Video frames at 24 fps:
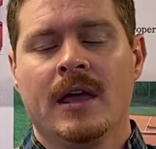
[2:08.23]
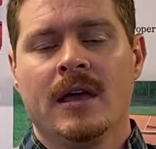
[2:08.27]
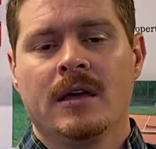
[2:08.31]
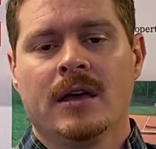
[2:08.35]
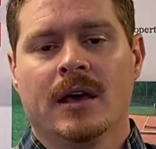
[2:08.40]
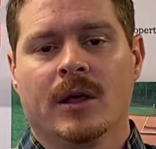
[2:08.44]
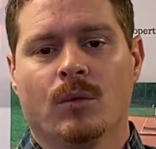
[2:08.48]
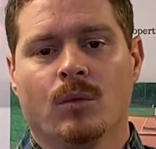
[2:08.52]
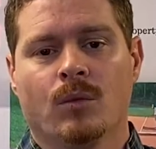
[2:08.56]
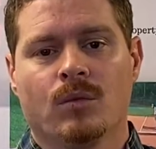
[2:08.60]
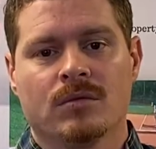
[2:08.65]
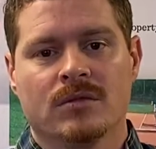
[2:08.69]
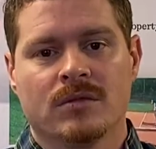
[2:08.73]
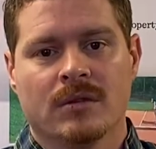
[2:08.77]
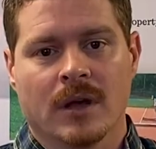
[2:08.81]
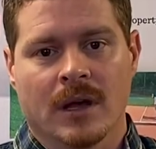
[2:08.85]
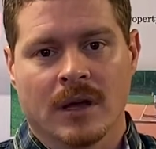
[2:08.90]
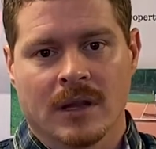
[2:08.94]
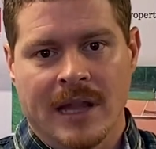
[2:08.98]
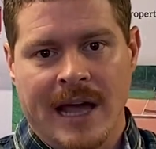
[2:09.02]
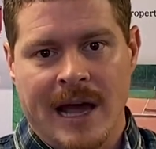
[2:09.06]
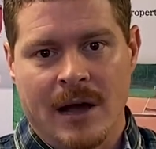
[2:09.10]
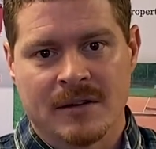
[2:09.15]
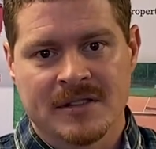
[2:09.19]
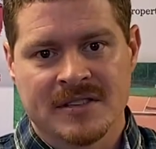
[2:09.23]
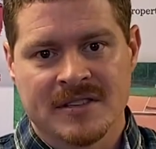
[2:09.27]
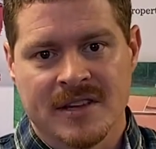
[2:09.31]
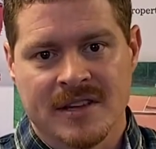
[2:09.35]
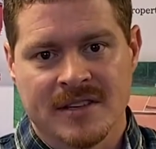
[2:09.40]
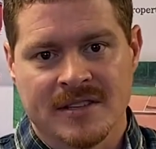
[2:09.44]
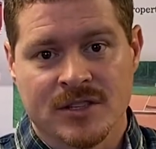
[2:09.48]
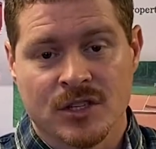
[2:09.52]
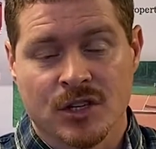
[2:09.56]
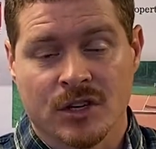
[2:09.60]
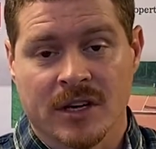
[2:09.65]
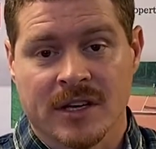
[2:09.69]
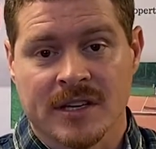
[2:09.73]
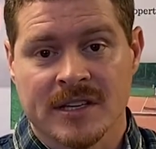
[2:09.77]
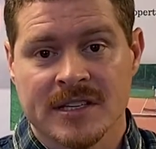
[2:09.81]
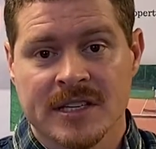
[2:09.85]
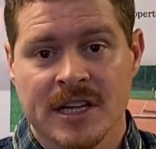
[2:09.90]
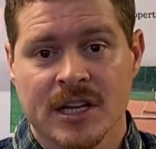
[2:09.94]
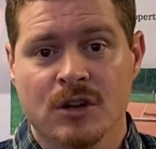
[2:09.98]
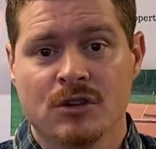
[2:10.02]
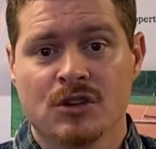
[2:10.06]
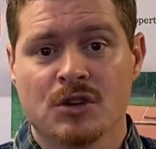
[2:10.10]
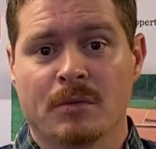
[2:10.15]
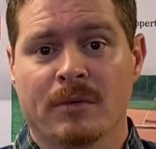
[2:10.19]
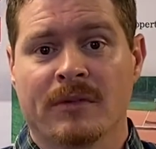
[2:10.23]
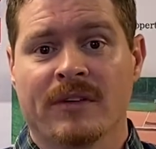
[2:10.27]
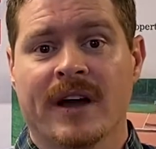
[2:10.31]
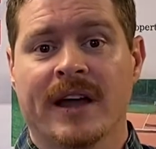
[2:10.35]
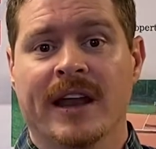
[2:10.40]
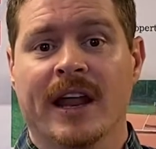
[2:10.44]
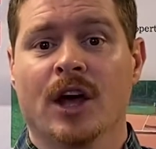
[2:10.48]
and allows us to continue to provide